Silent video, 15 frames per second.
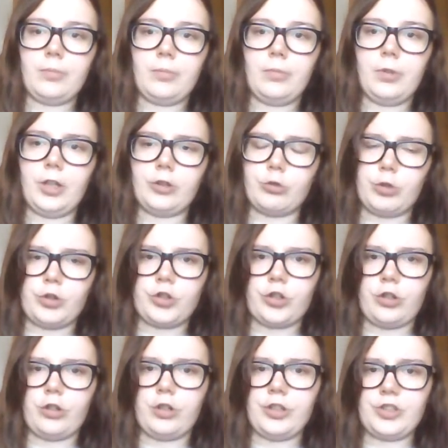
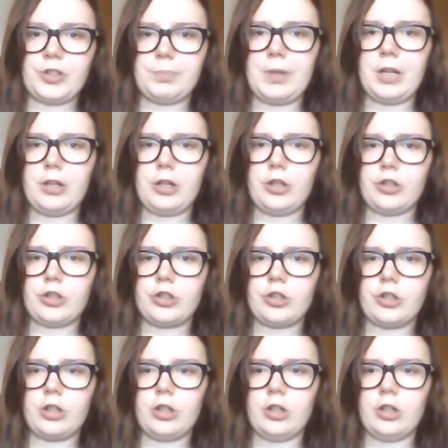literature, Spanish,